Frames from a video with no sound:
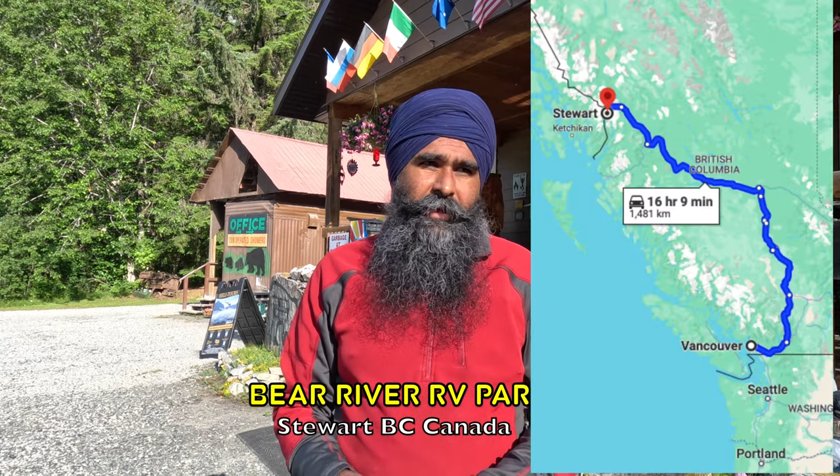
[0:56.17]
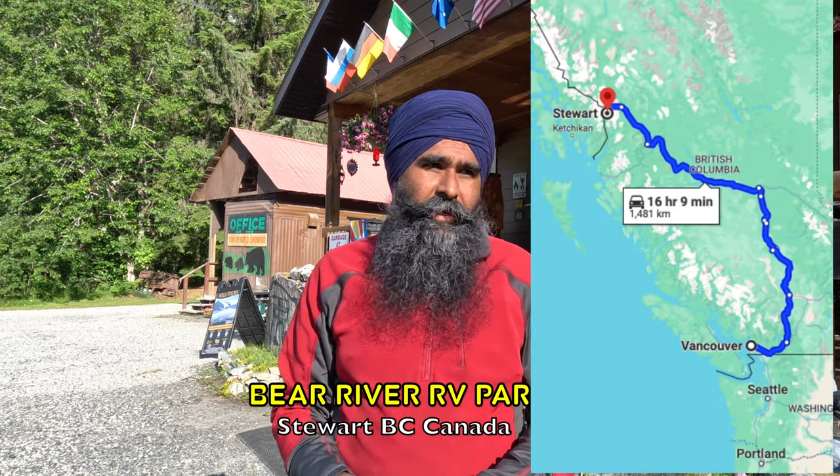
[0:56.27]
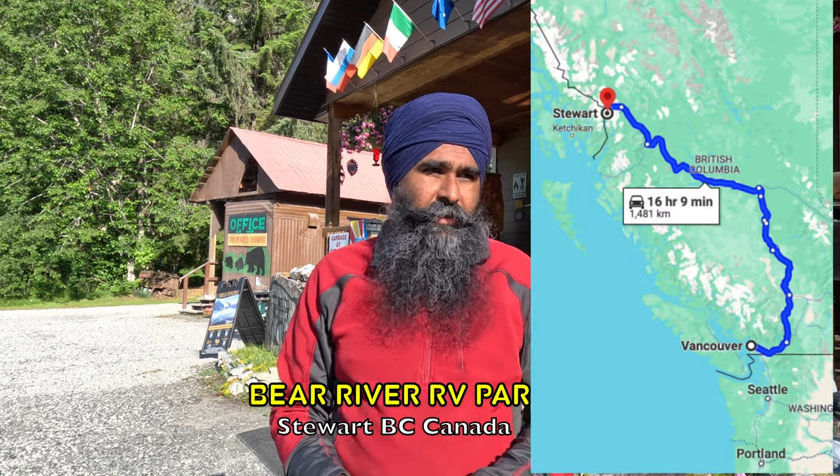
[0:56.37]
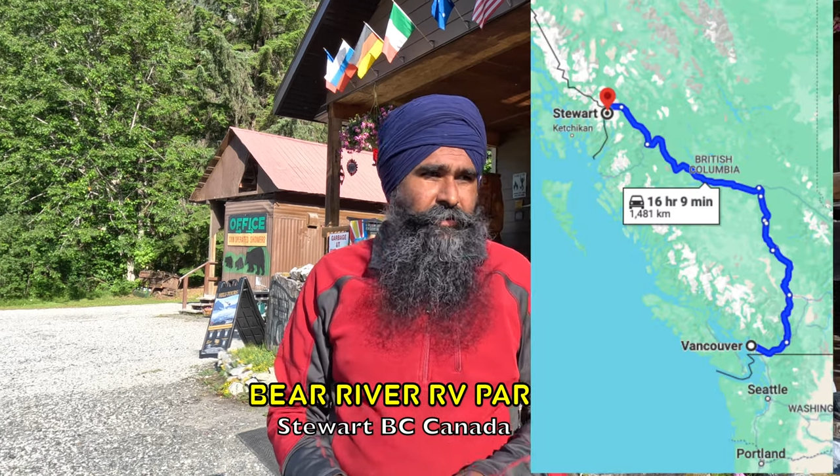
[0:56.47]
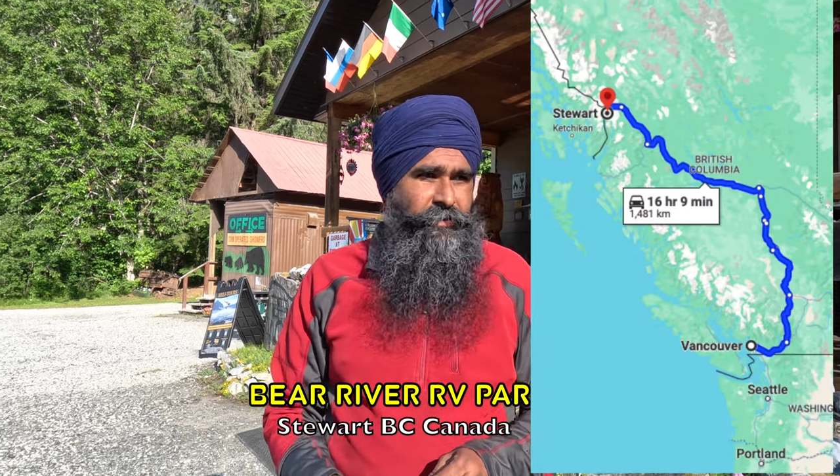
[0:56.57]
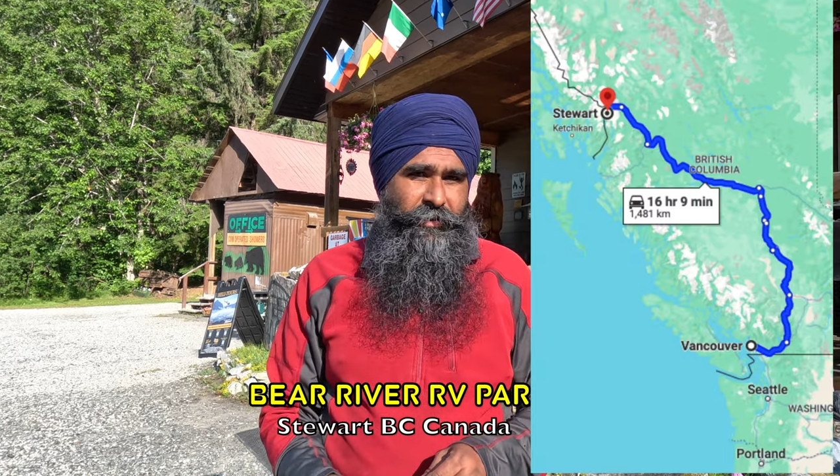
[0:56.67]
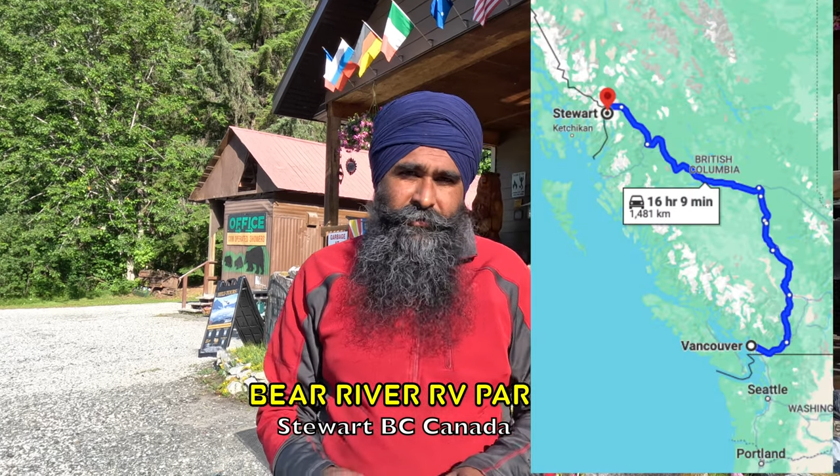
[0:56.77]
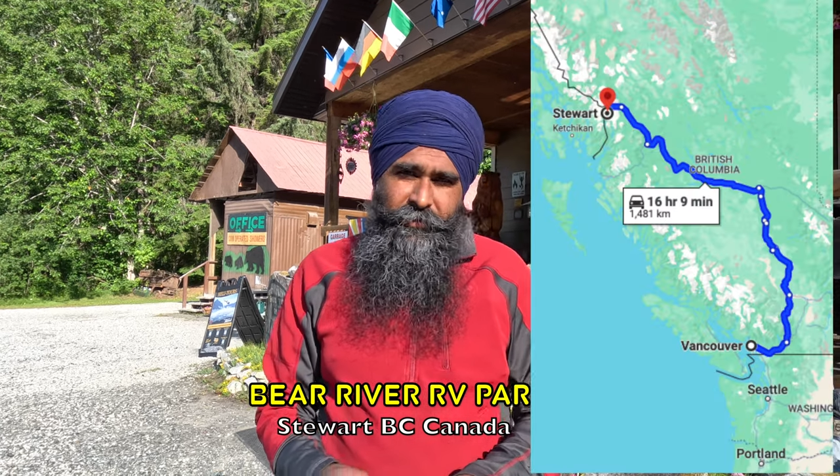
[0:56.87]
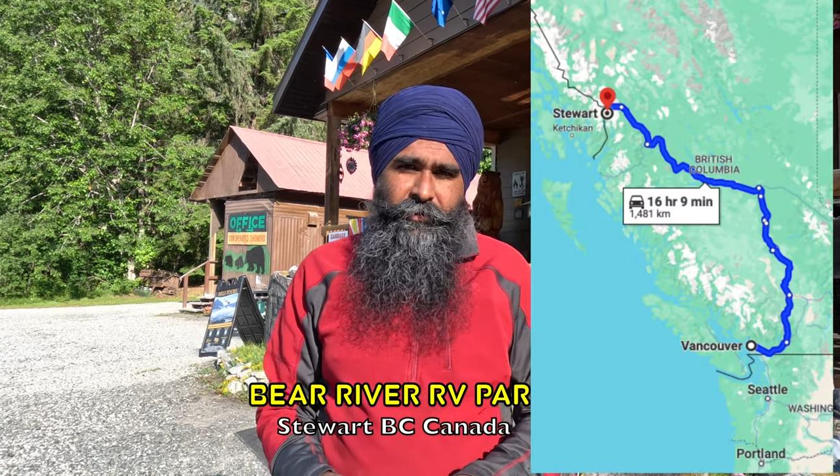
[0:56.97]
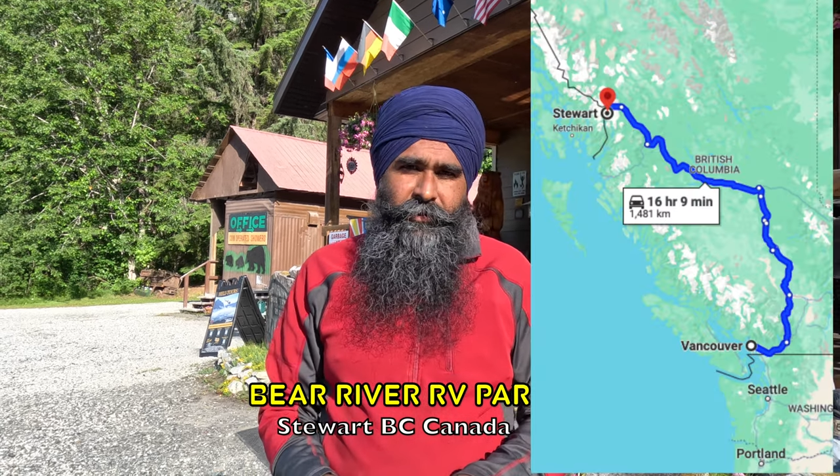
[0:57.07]
that is
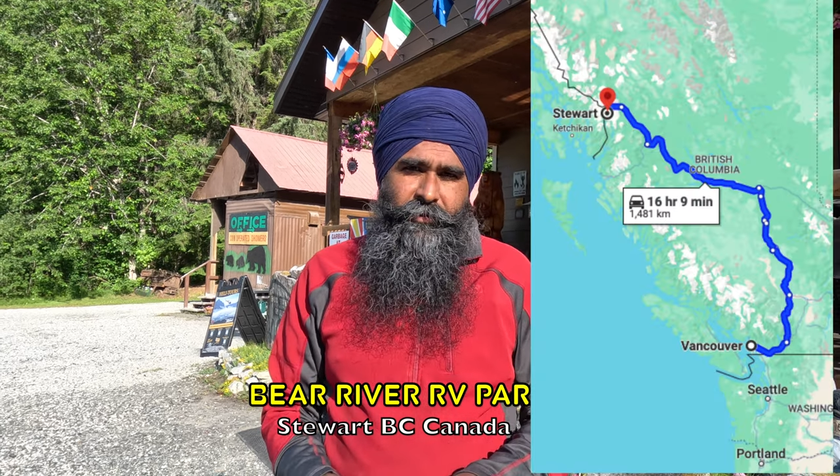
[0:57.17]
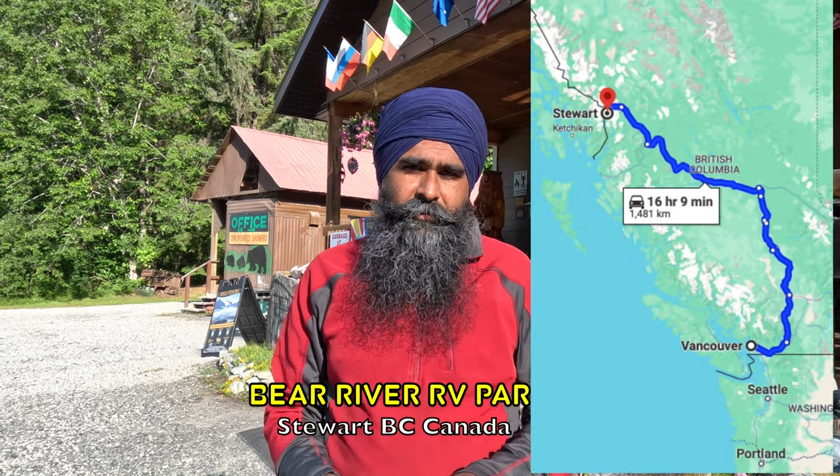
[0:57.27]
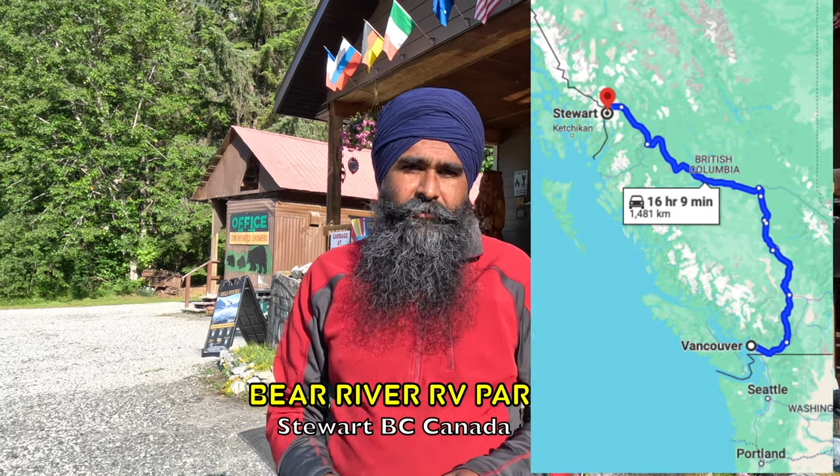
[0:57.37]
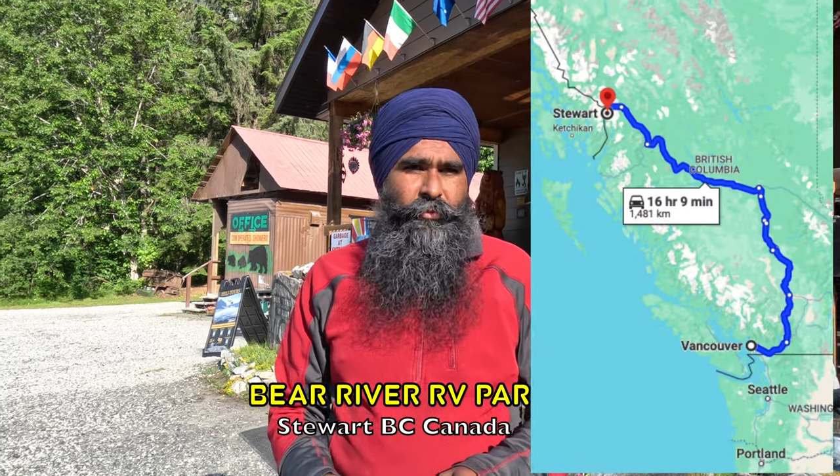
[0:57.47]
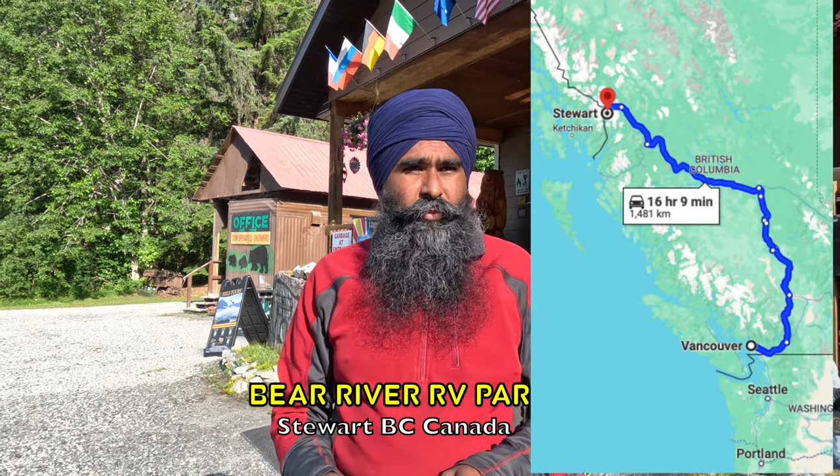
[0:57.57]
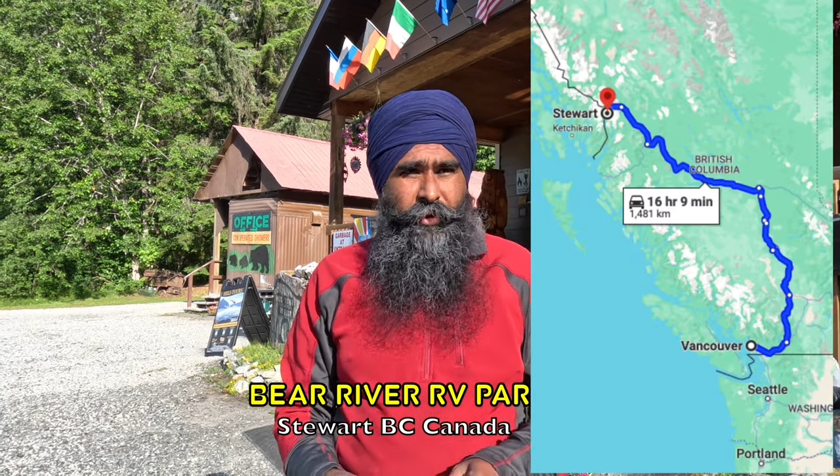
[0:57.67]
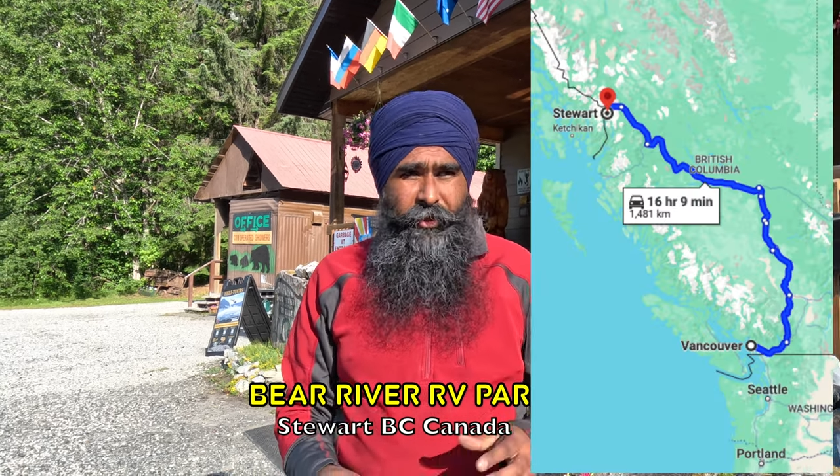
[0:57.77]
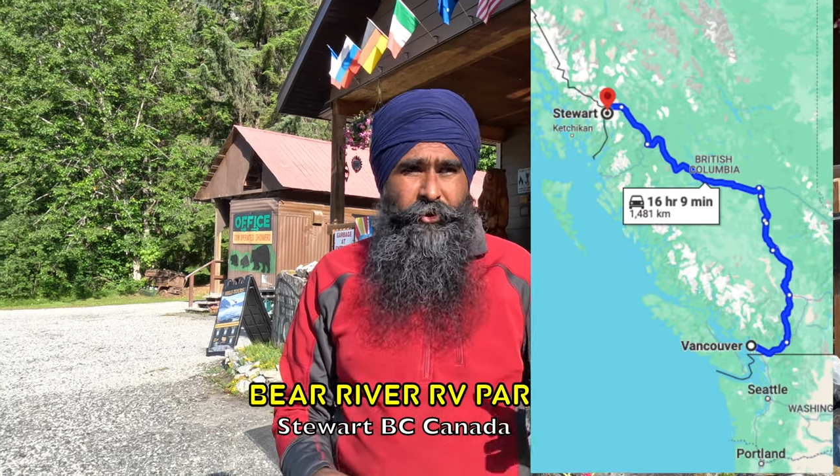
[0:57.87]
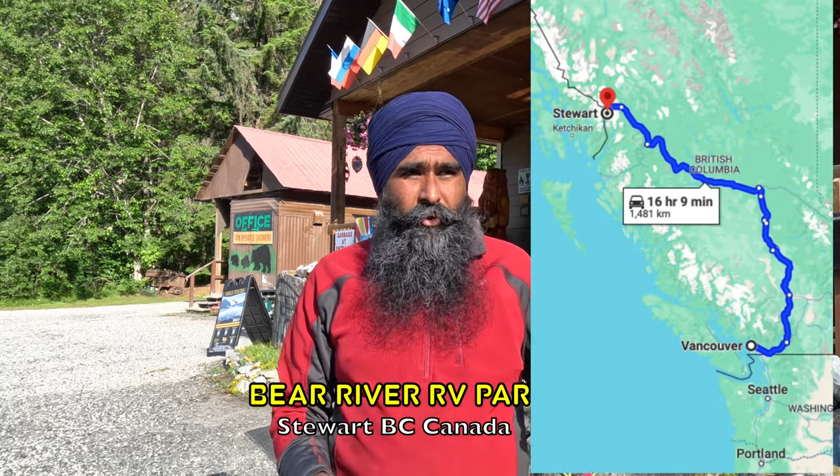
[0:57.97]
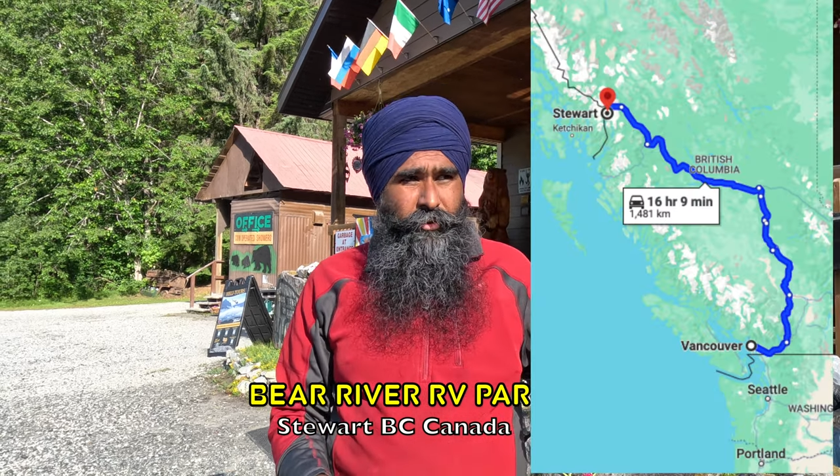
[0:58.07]
considered very
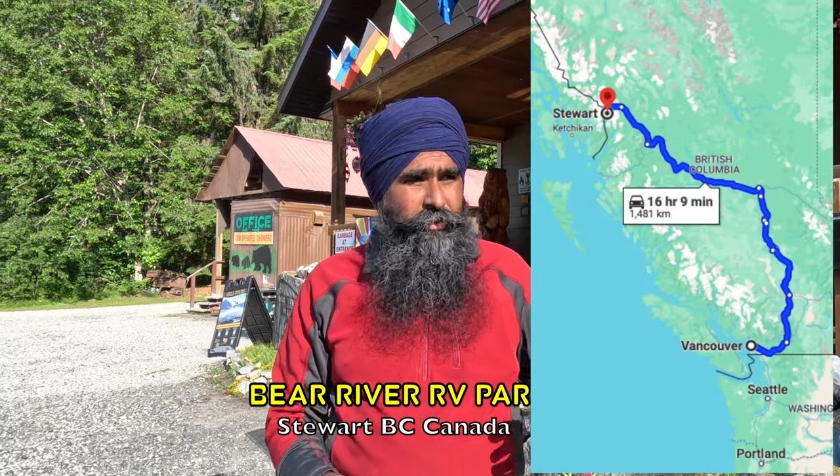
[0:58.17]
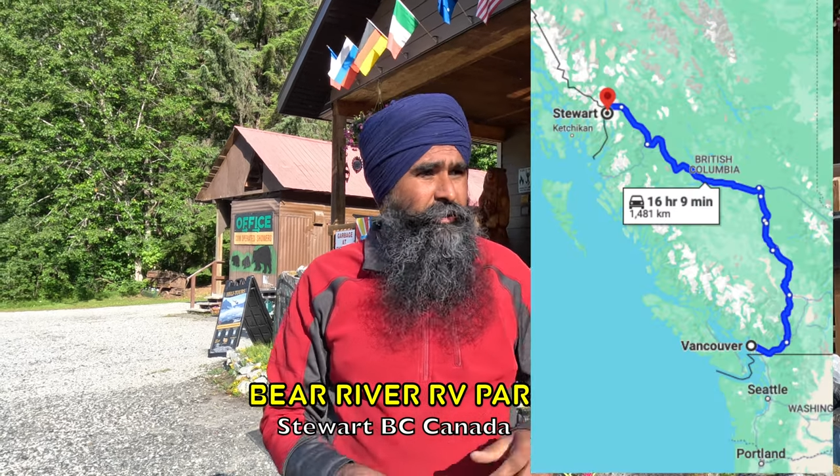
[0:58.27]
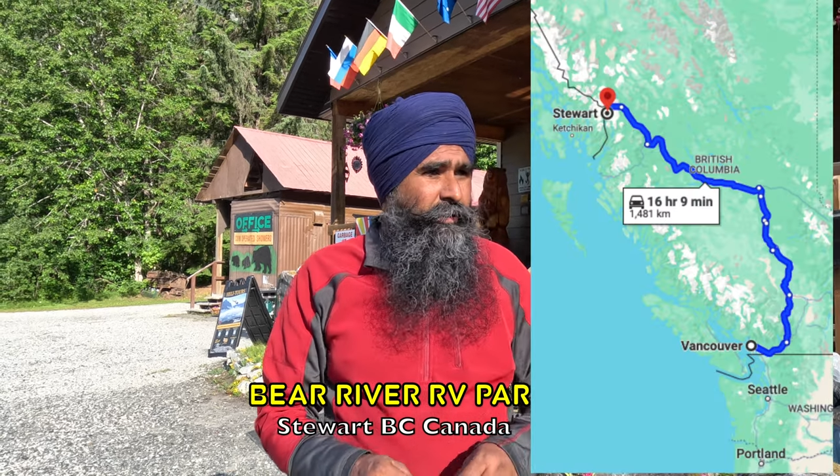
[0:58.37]
north,